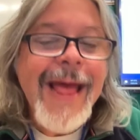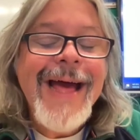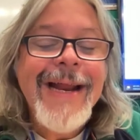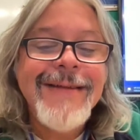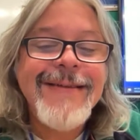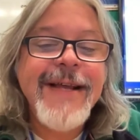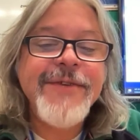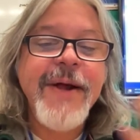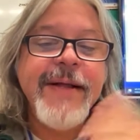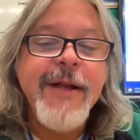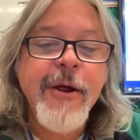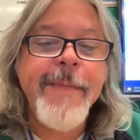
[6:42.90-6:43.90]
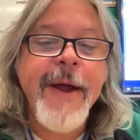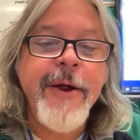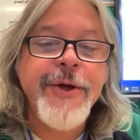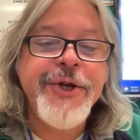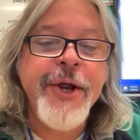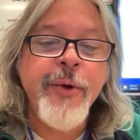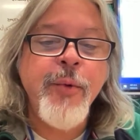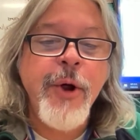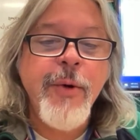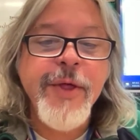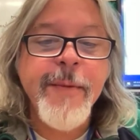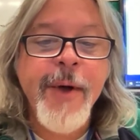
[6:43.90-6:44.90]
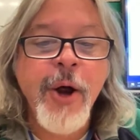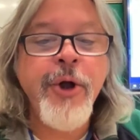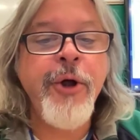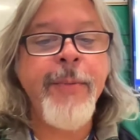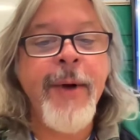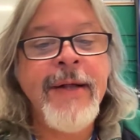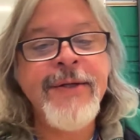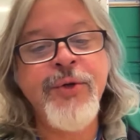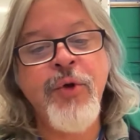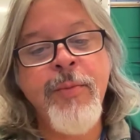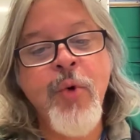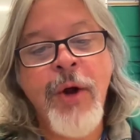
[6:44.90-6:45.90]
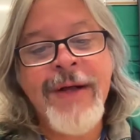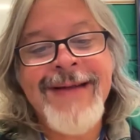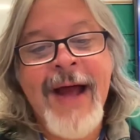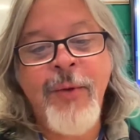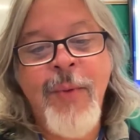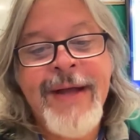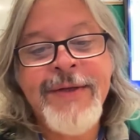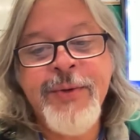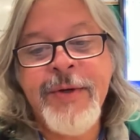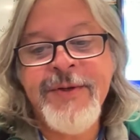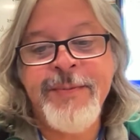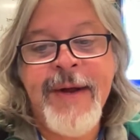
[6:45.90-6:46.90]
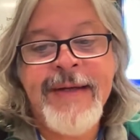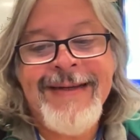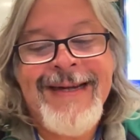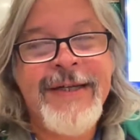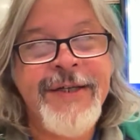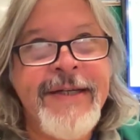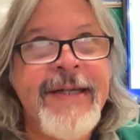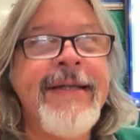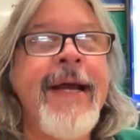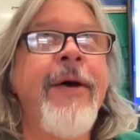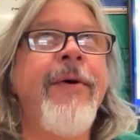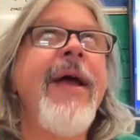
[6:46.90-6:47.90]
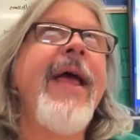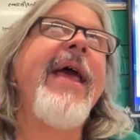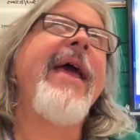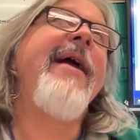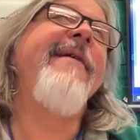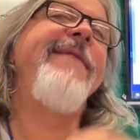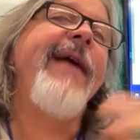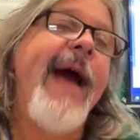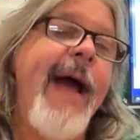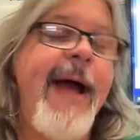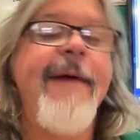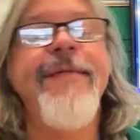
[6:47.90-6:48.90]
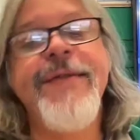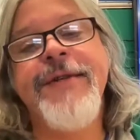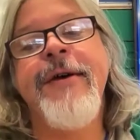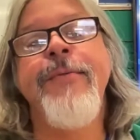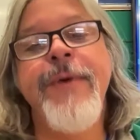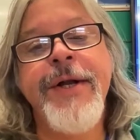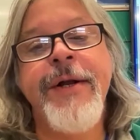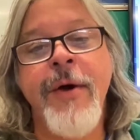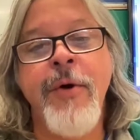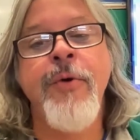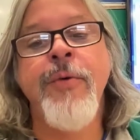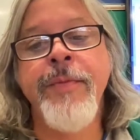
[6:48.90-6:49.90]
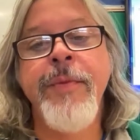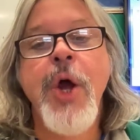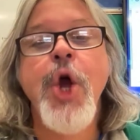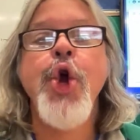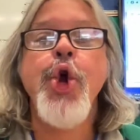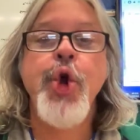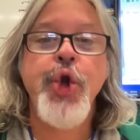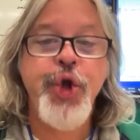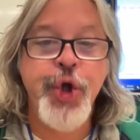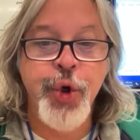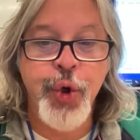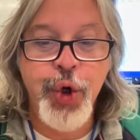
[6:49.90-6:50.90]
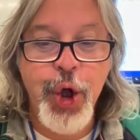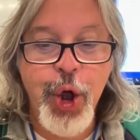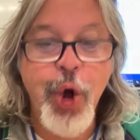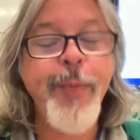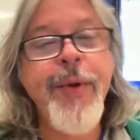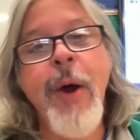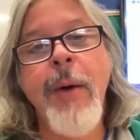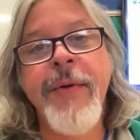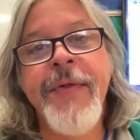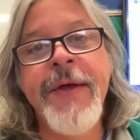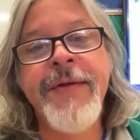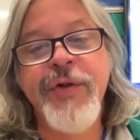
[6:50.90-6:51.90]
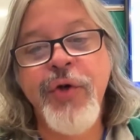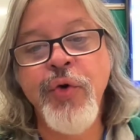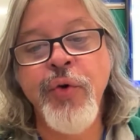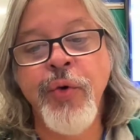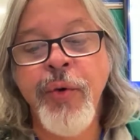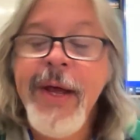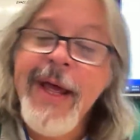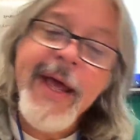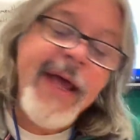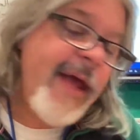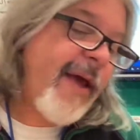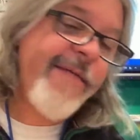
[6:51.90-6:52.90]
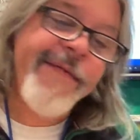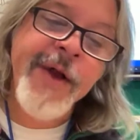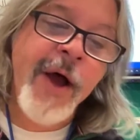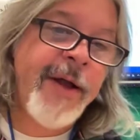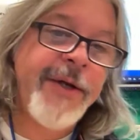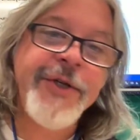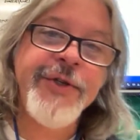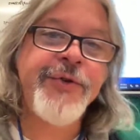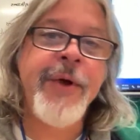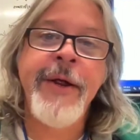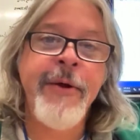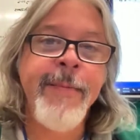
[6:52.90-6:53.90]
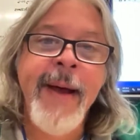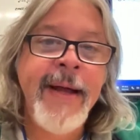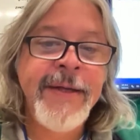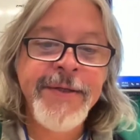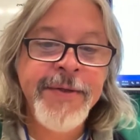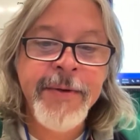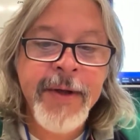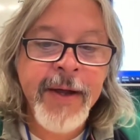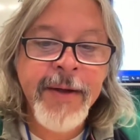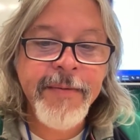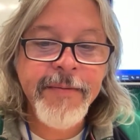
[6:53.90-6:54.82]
And it says right there, pair share, work with a partner to brainstorm more exact ways to express each detail. If you have someone at home to help you out with this, cool. If not, just try your best, okay?